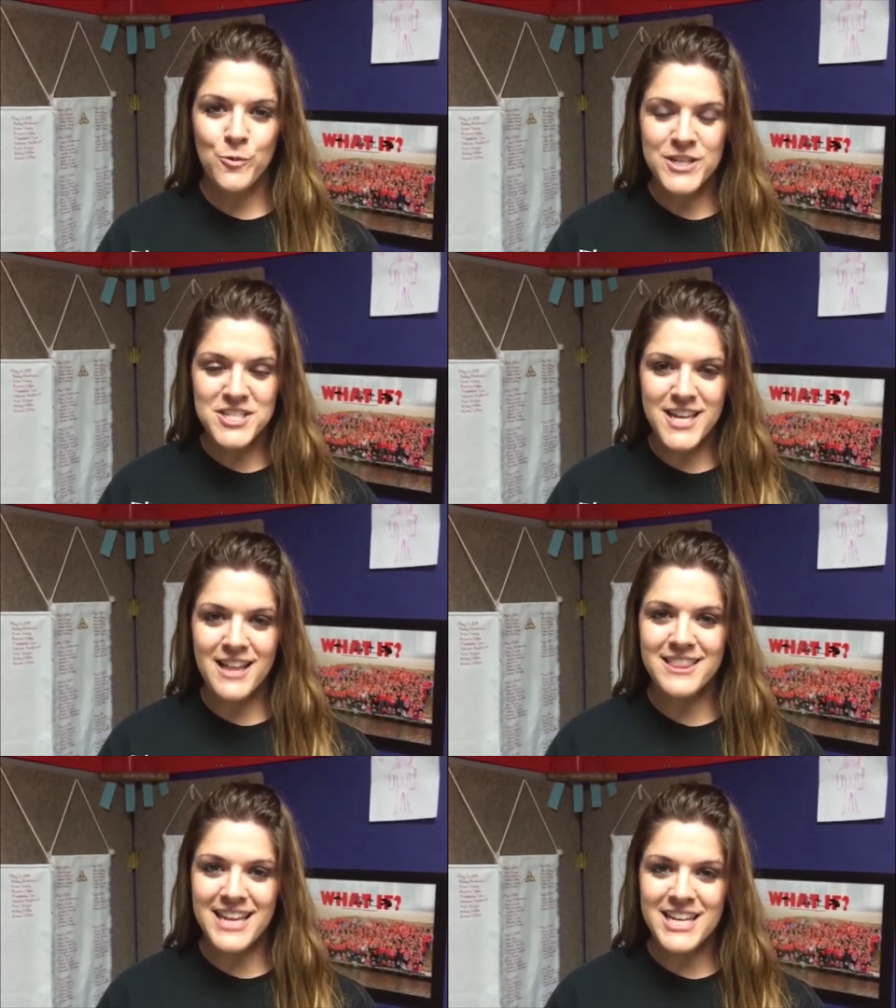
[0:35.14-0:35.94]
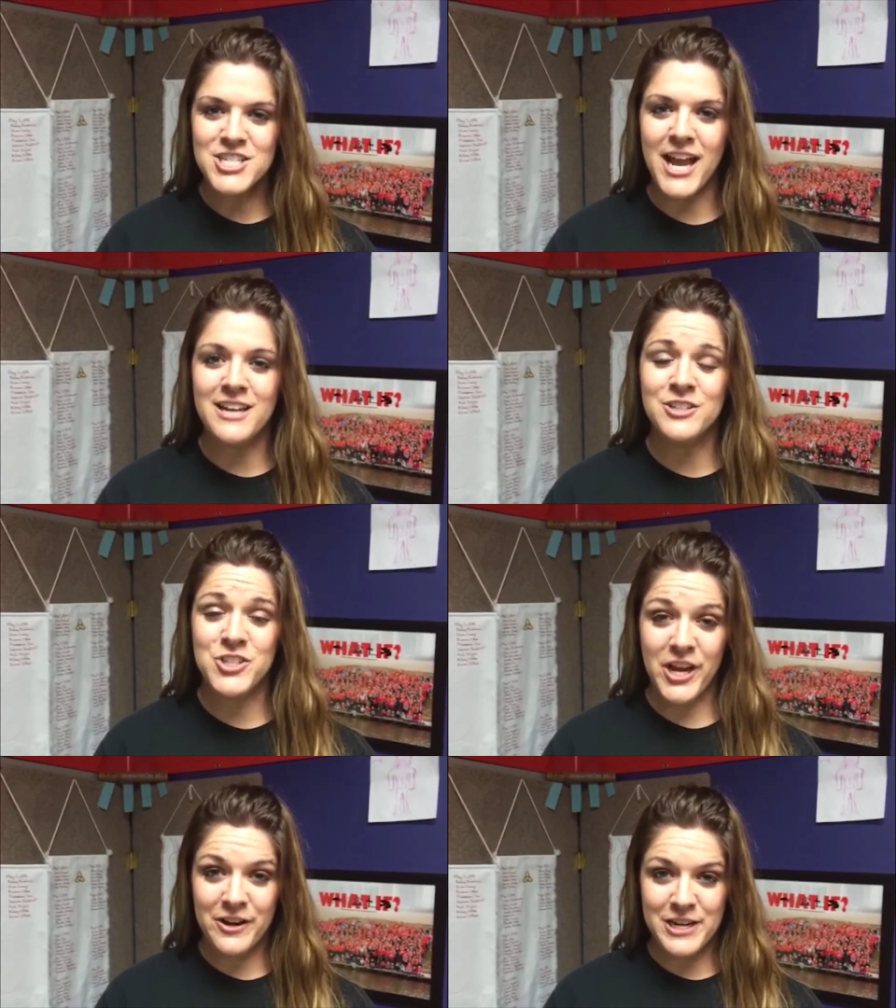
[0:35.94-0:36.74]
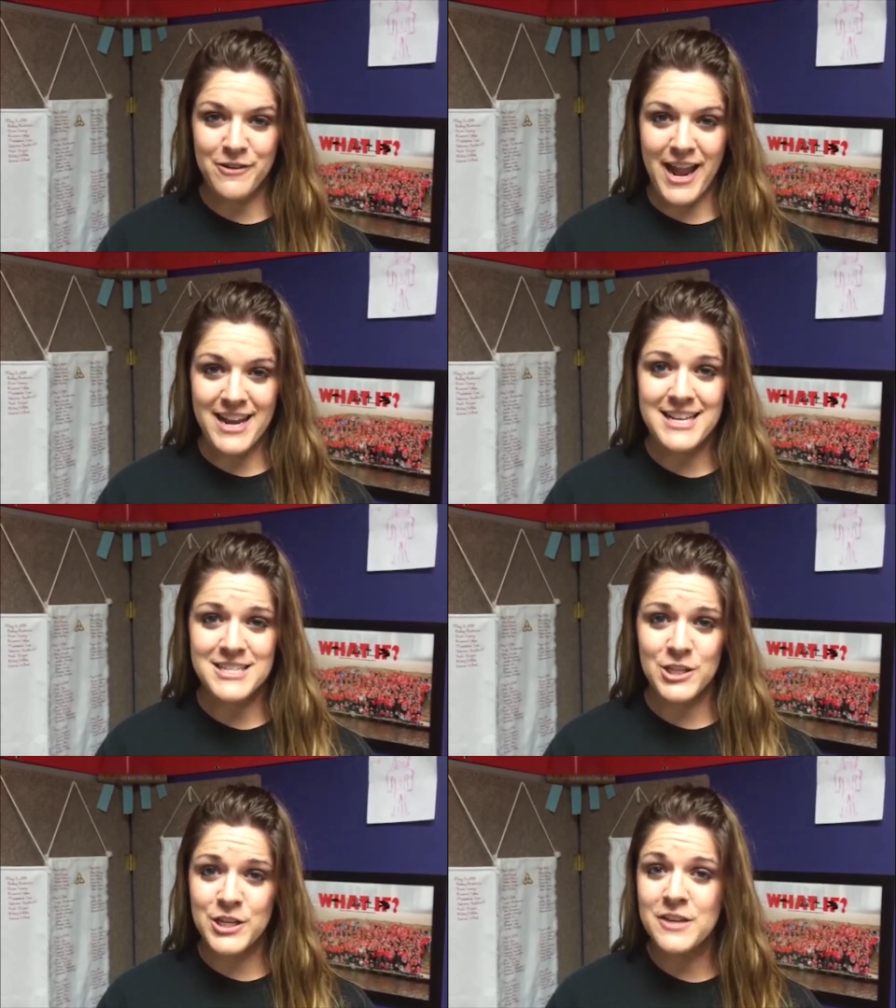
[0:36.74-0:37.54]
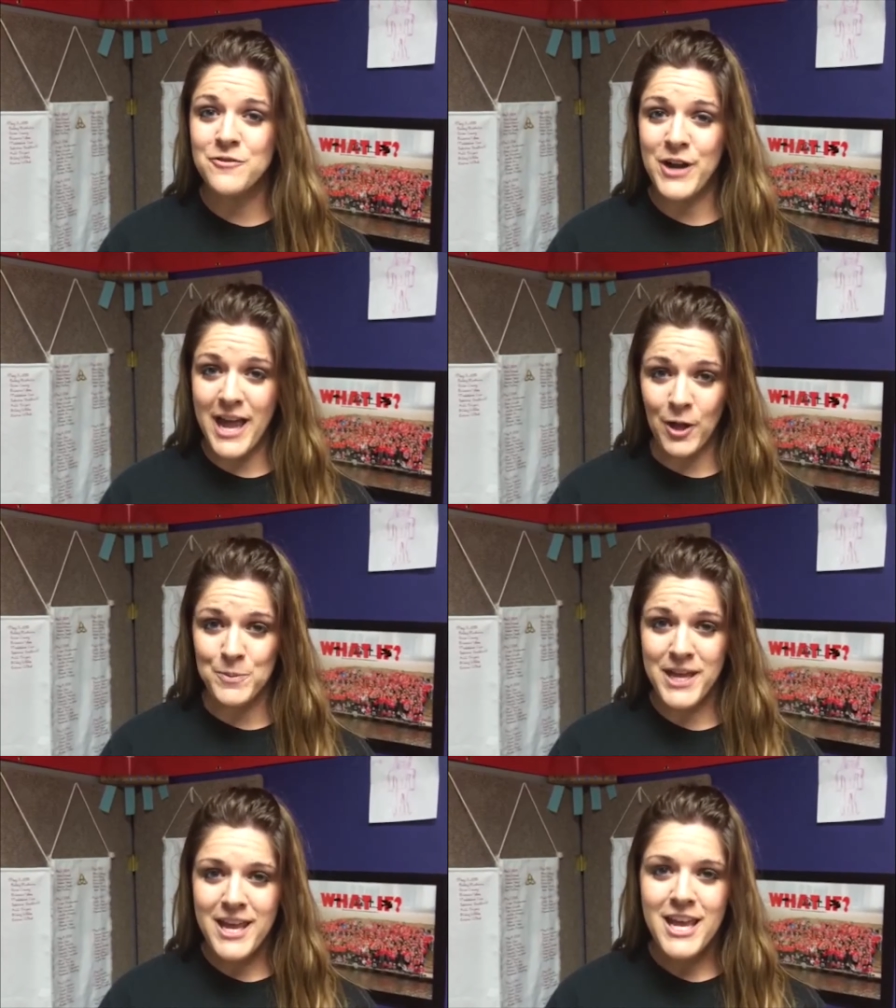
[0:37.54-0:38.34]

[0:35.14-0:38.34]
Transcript: The Wichita Lead a Child charity ride is looking for help.